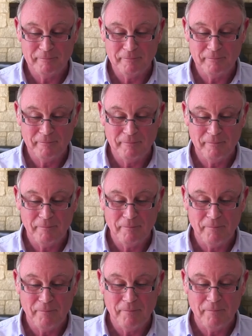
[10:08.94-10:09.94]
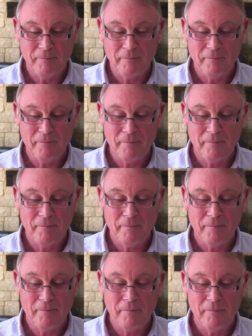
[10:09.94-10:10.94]

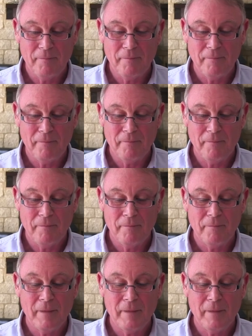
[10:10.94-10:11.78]
(silence)